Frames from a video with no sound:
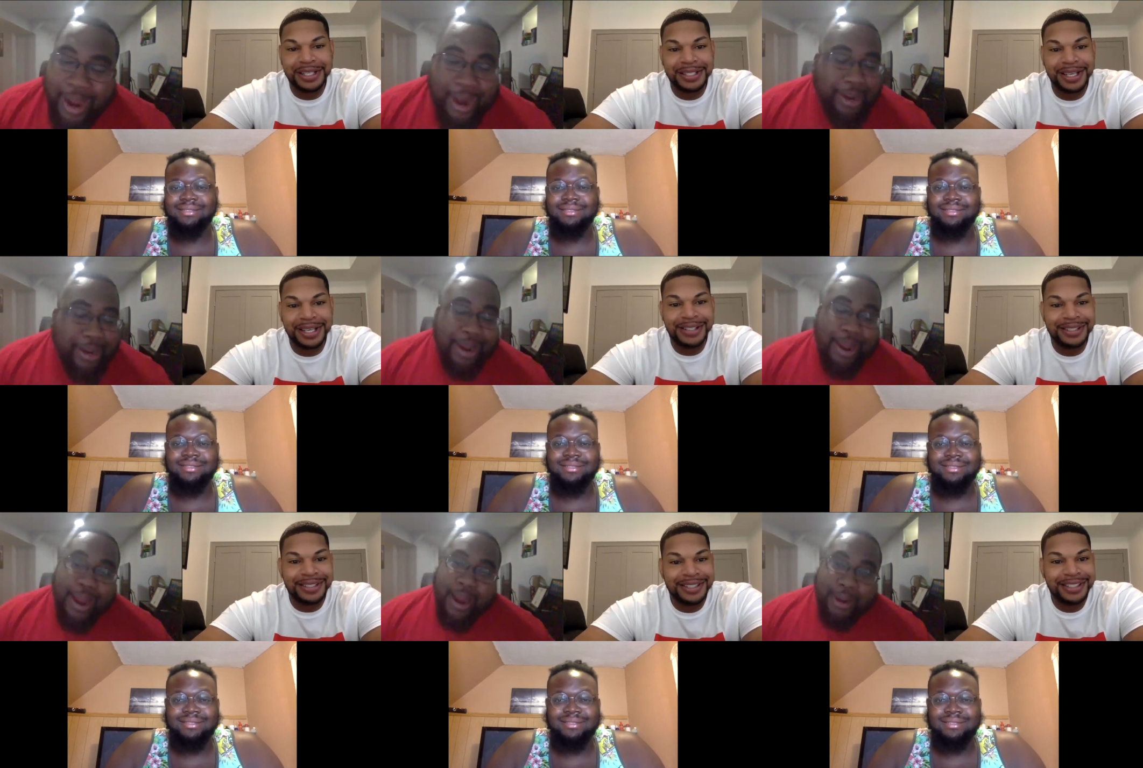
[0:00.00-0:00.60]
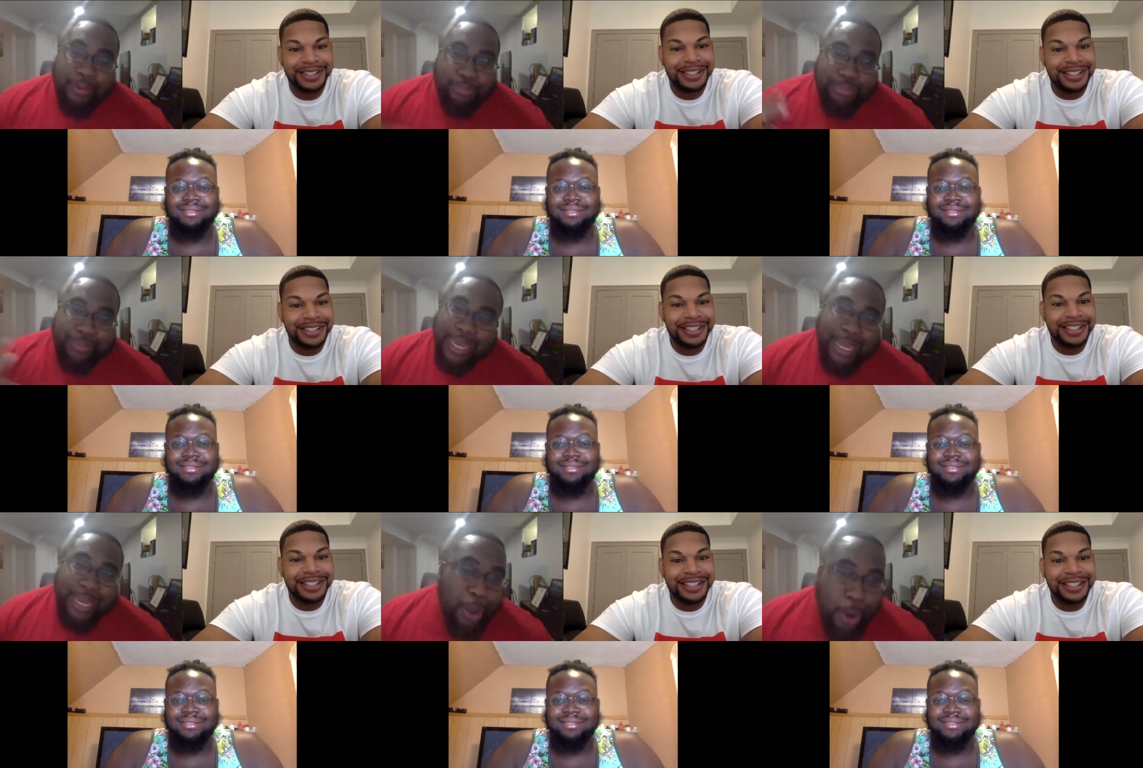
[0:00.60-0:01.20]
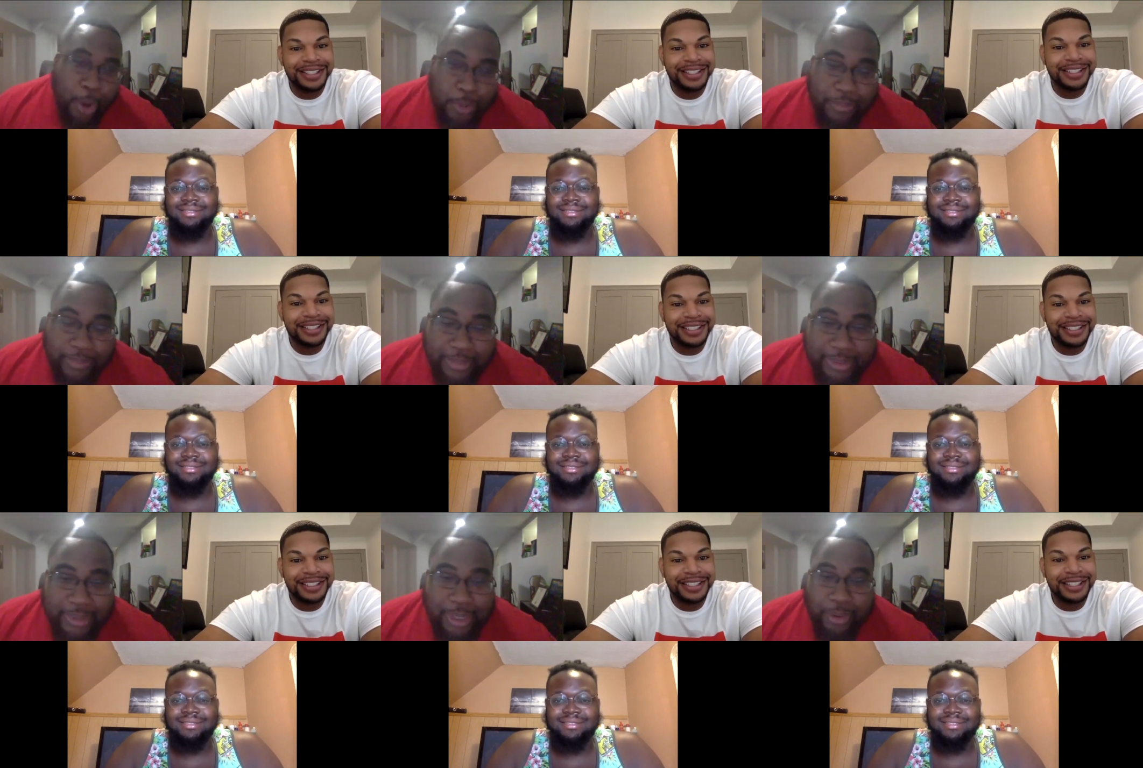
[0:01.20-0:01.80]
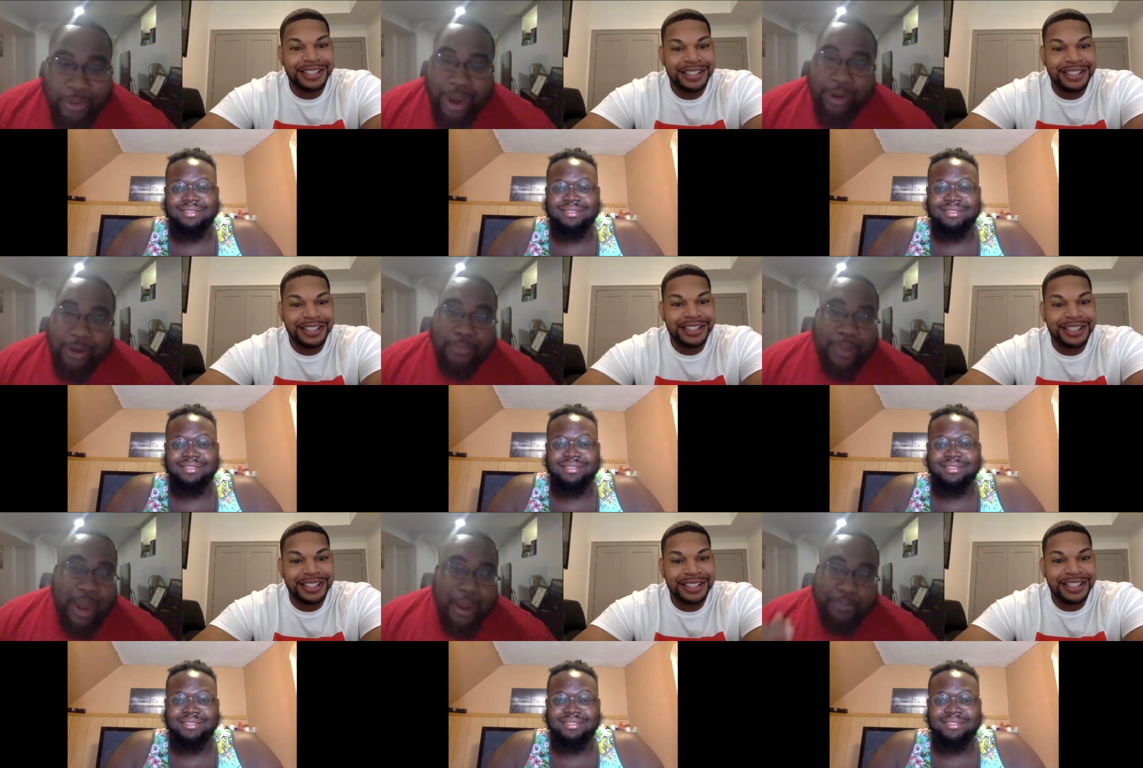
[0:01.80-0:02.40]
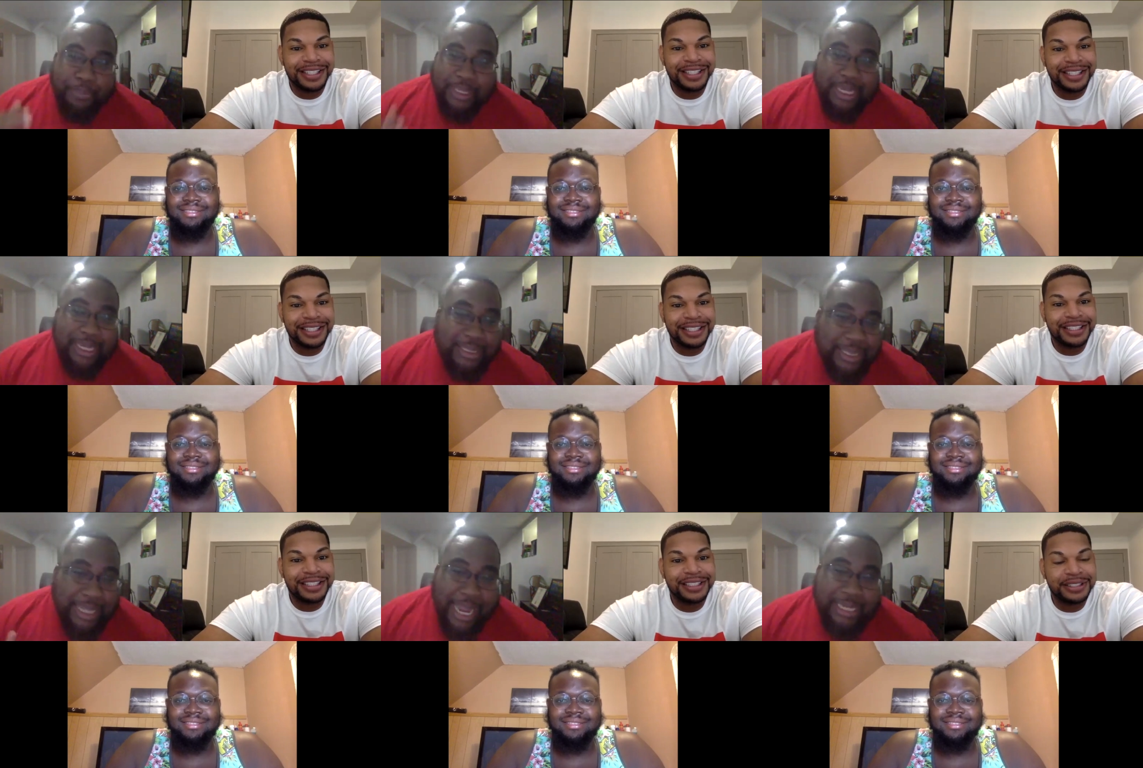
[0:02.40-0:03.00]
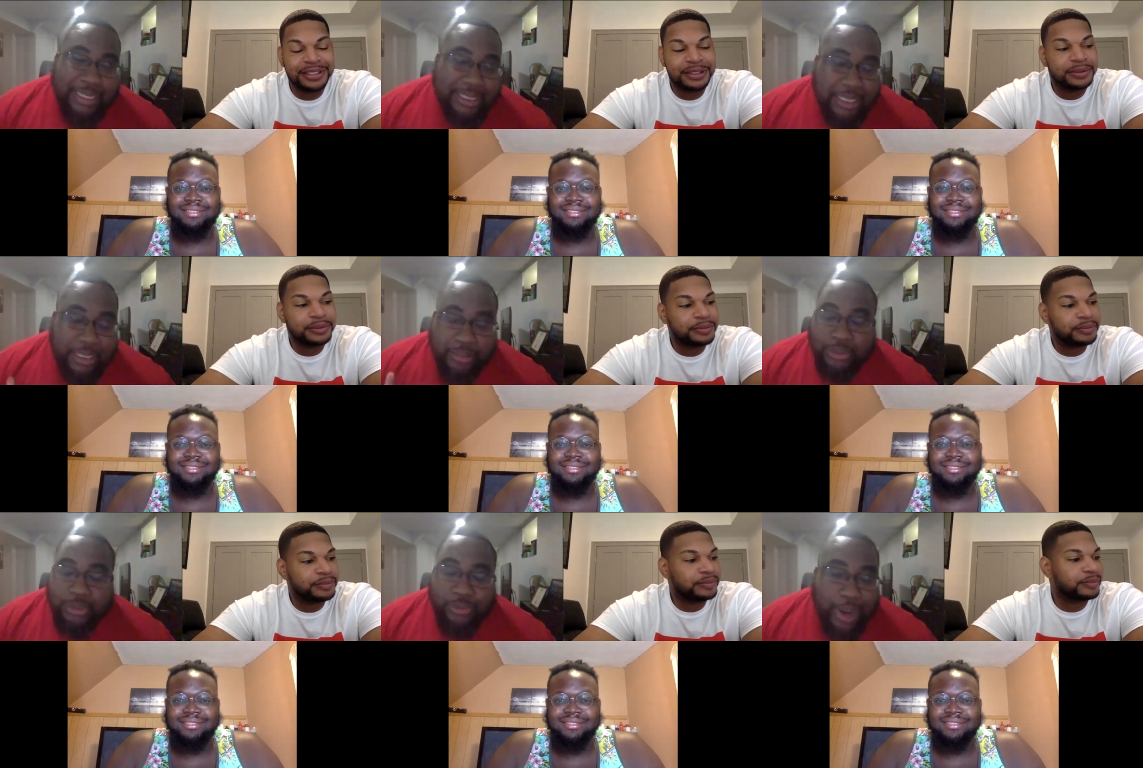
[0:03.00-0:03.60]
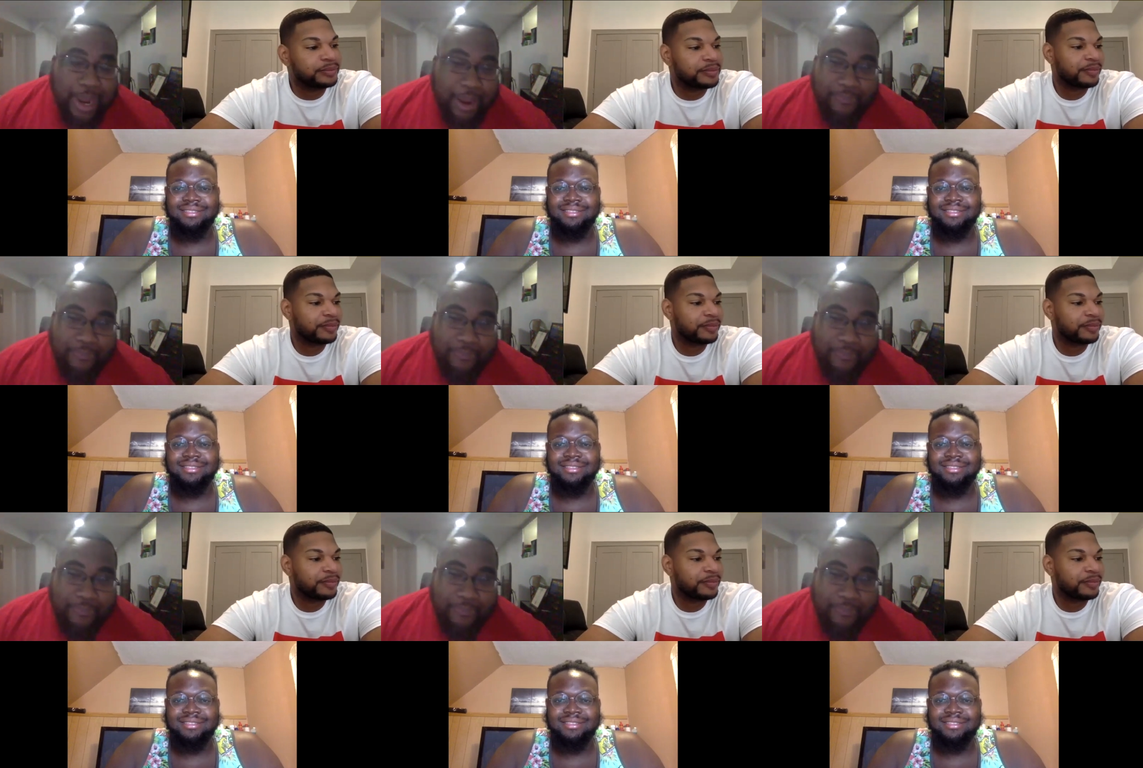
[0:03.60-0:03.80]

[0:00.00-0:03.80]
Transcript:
Speaker 1: All right. Take it home. So, everybody, please like, share, subscribe.